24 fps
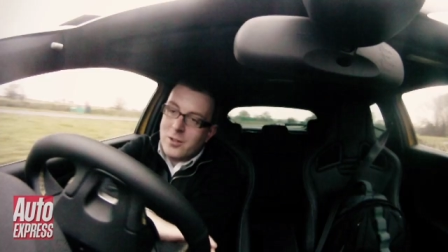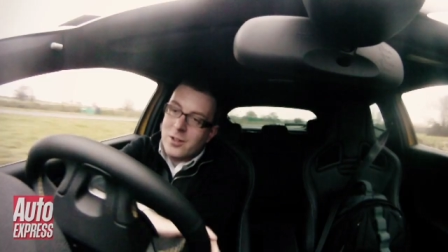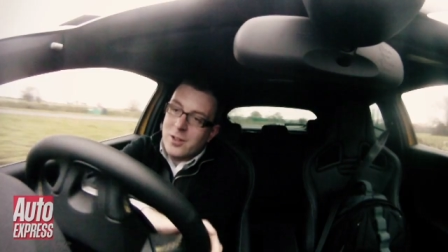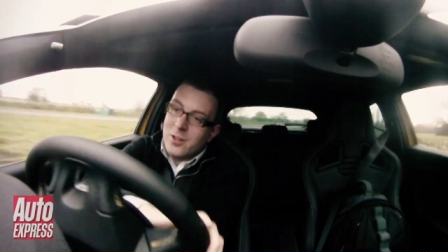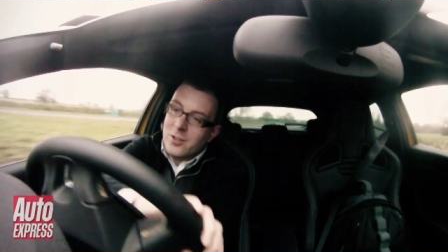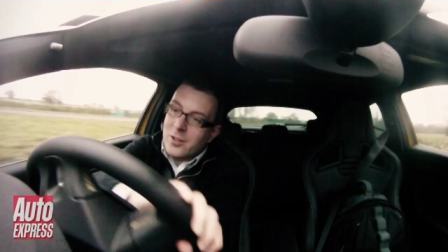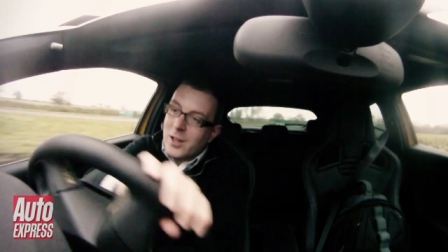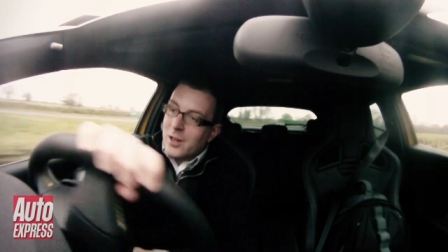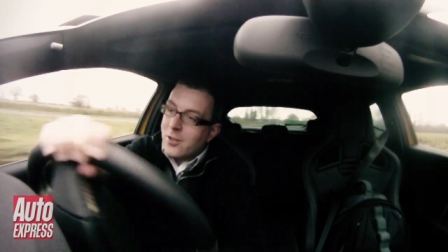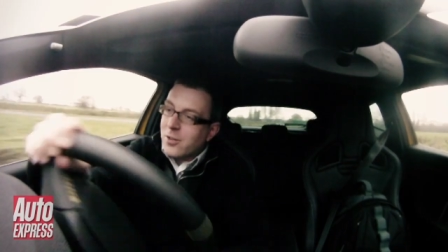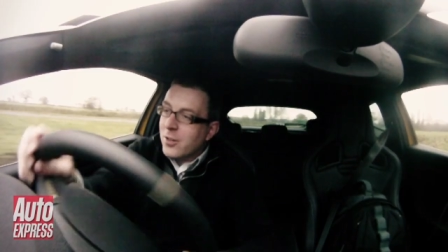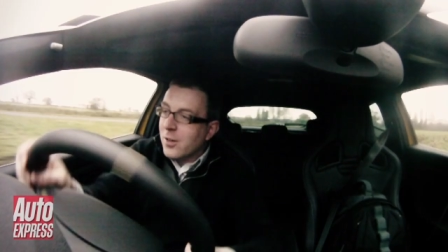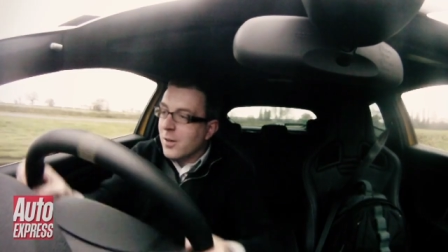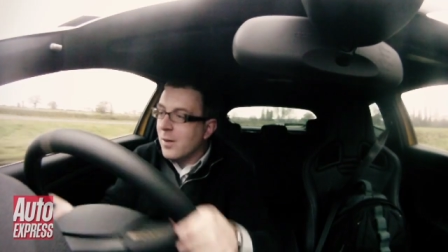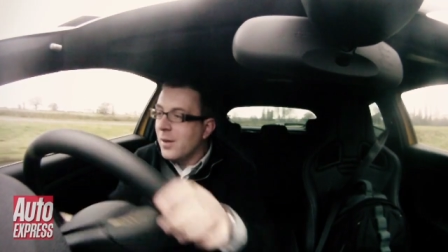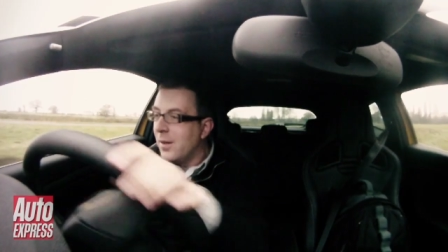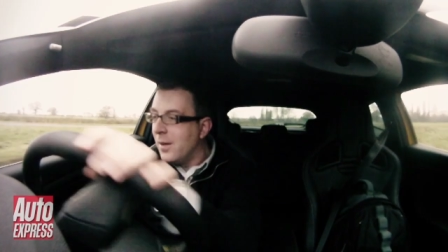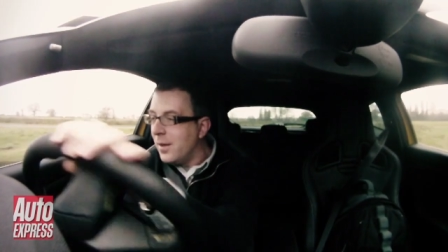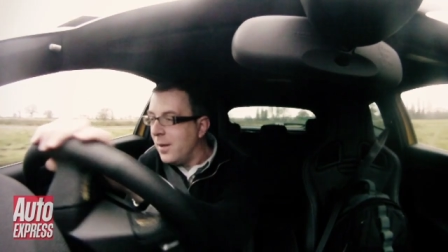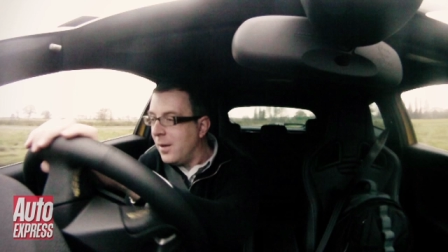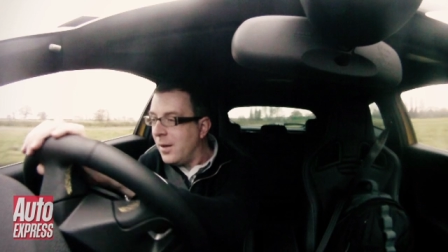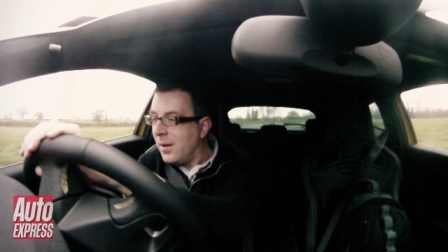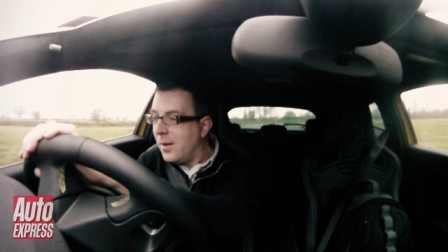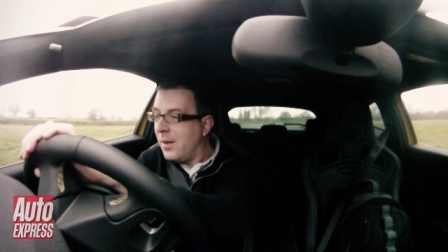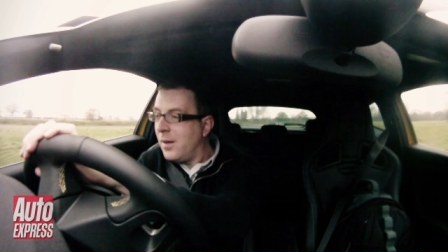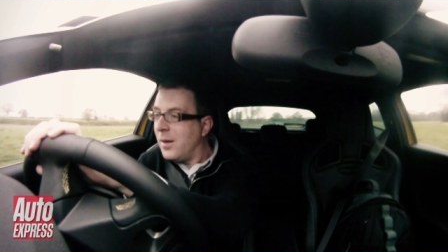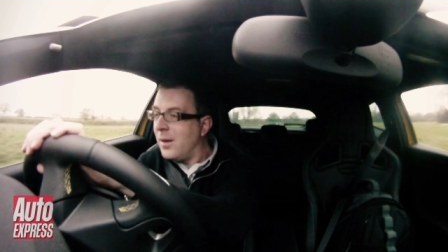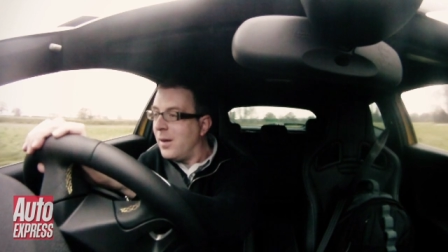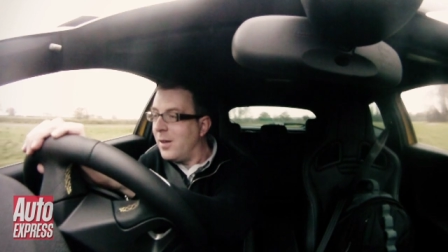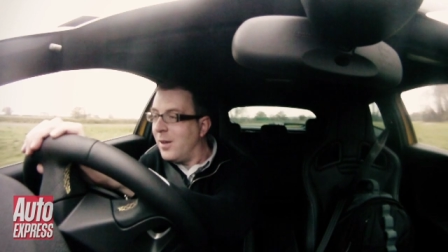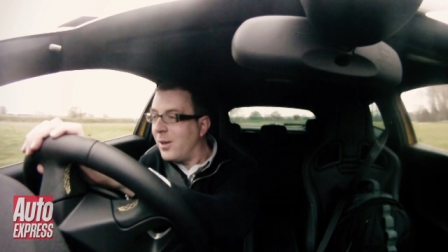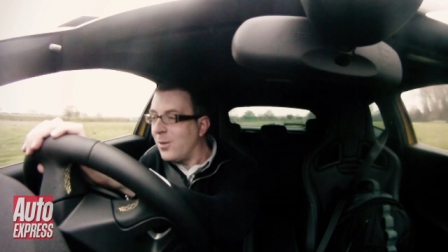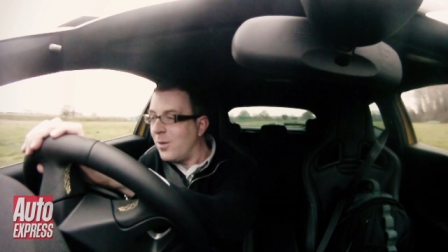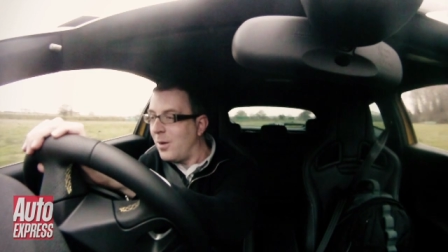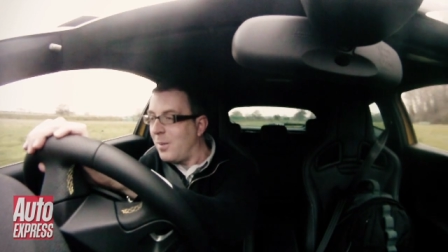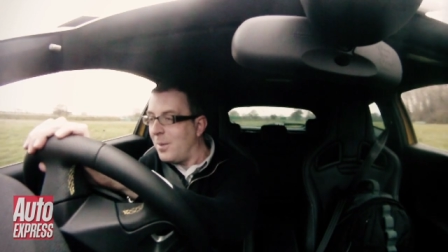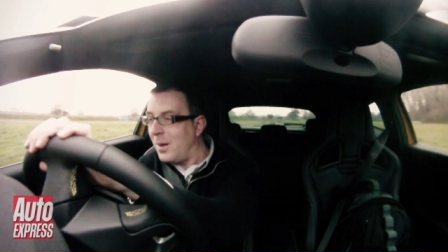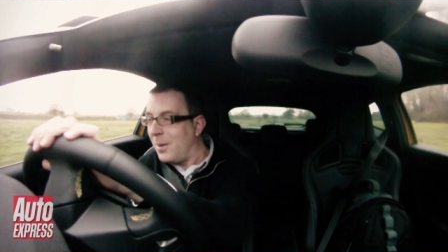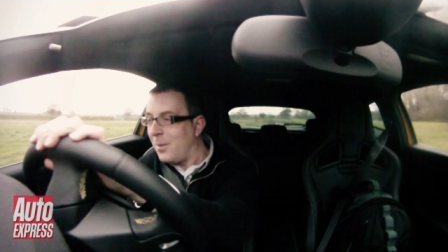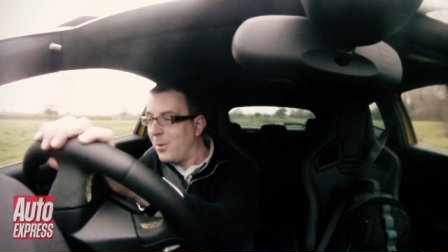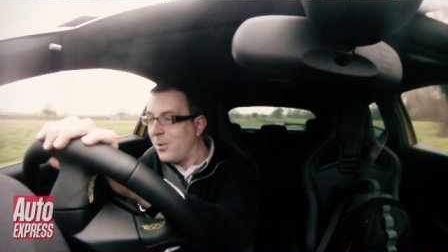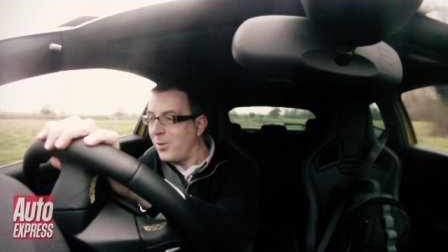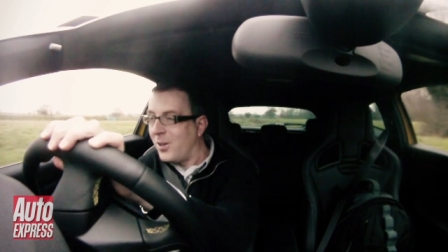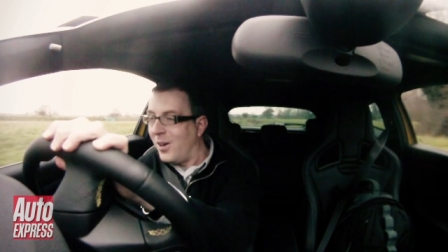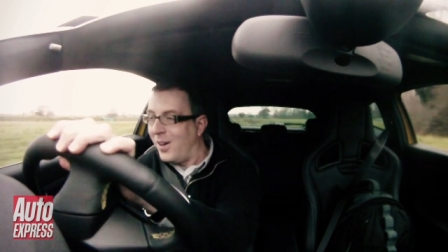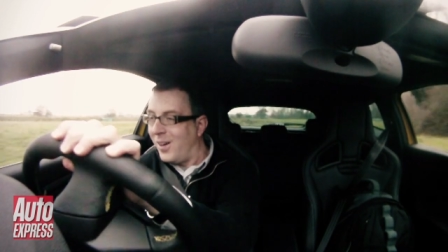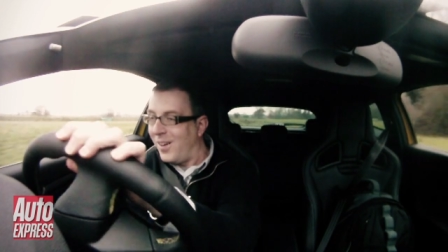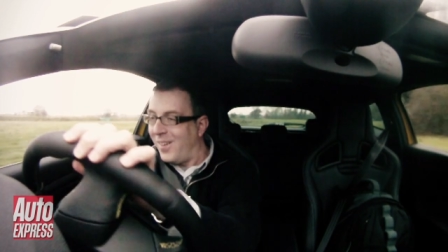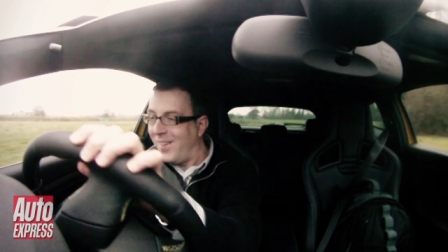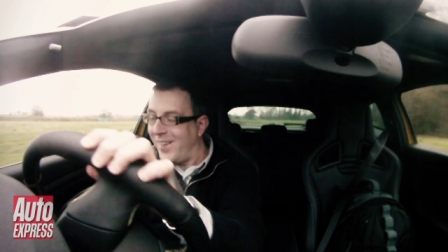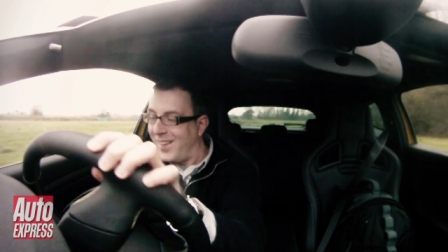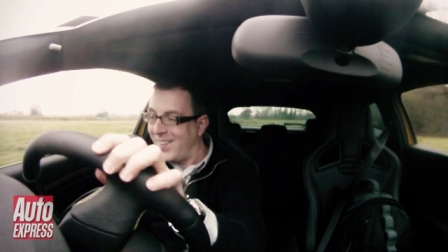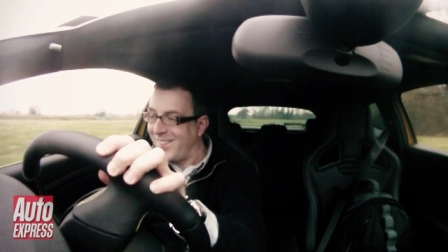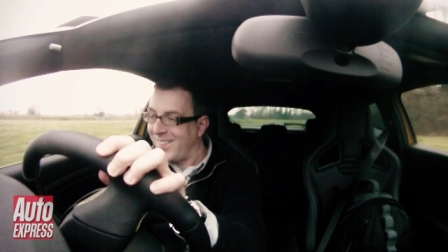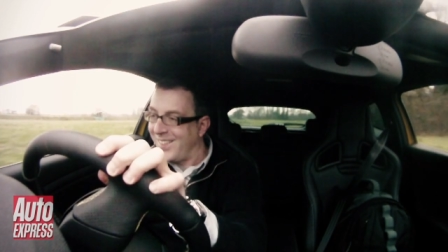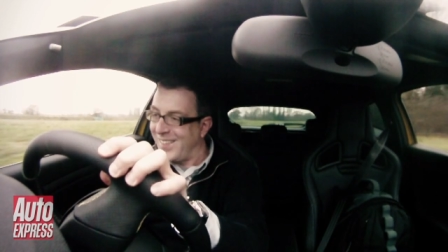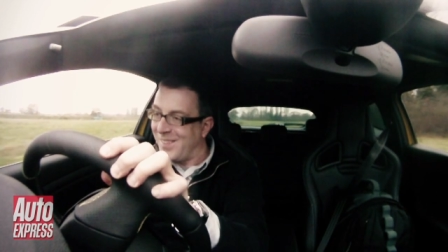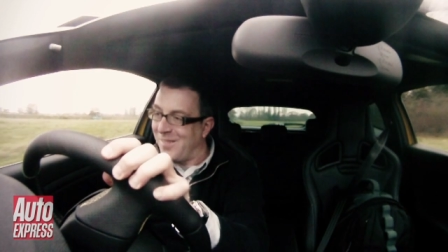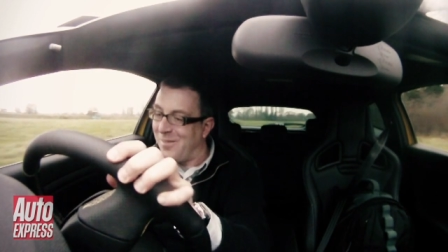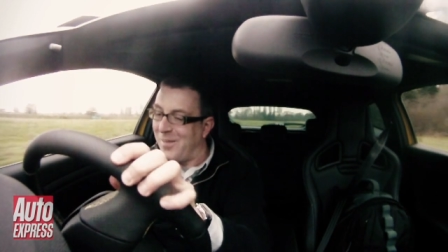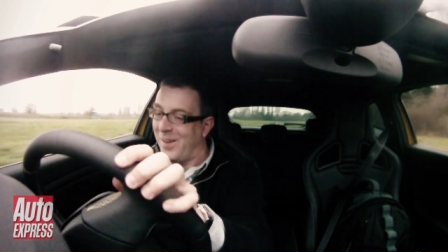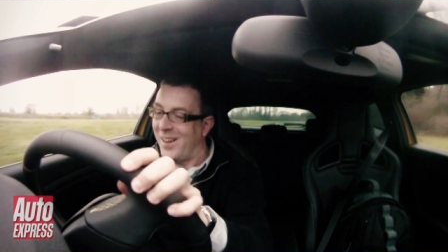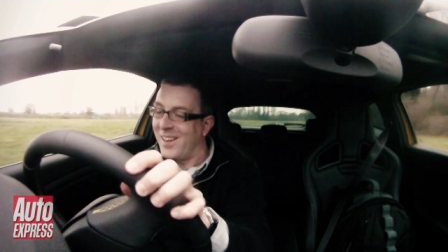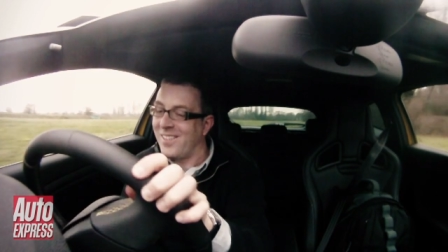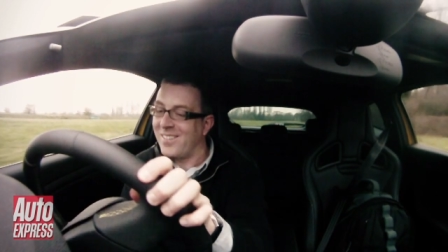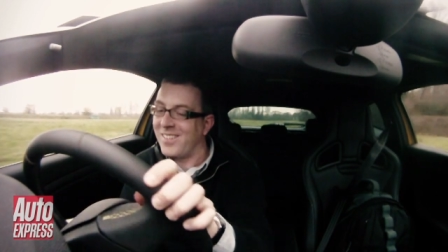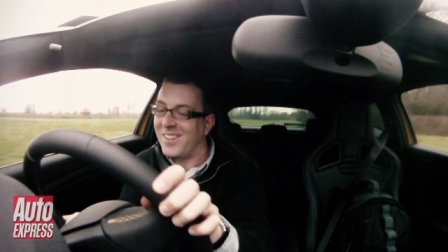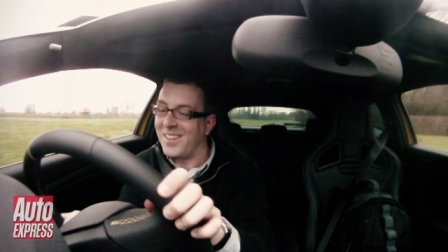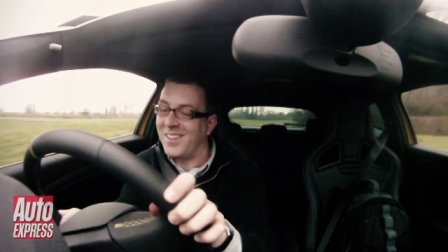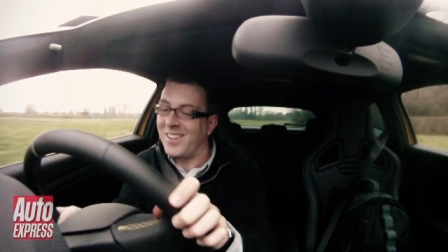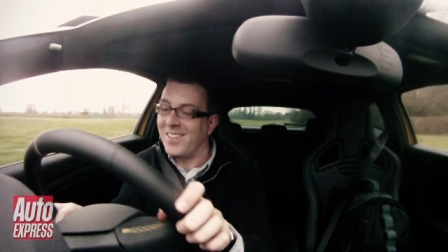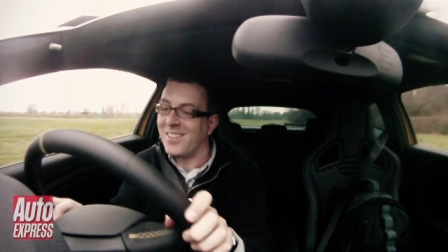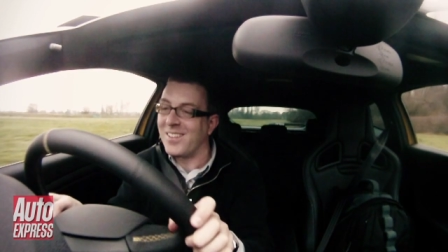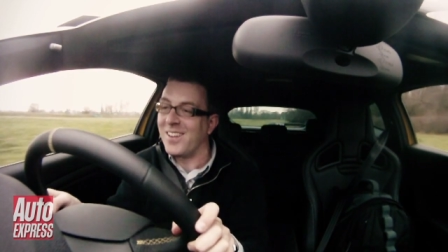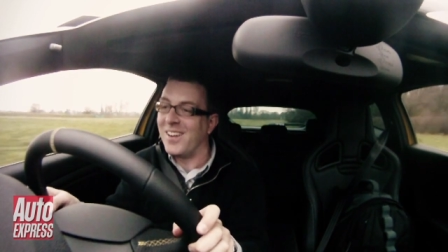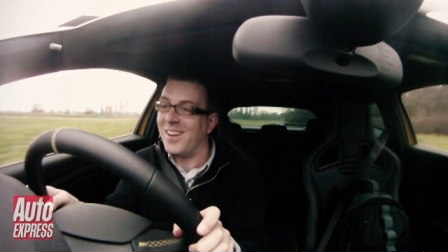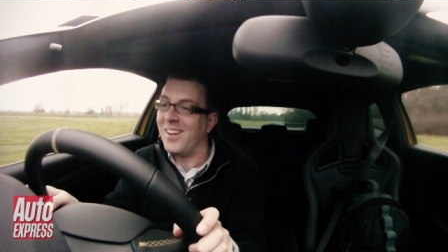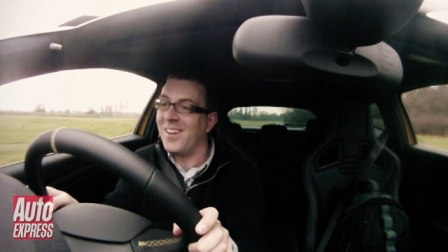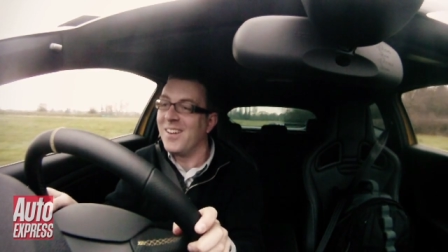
twisty section. The grip levels are actually amazing in this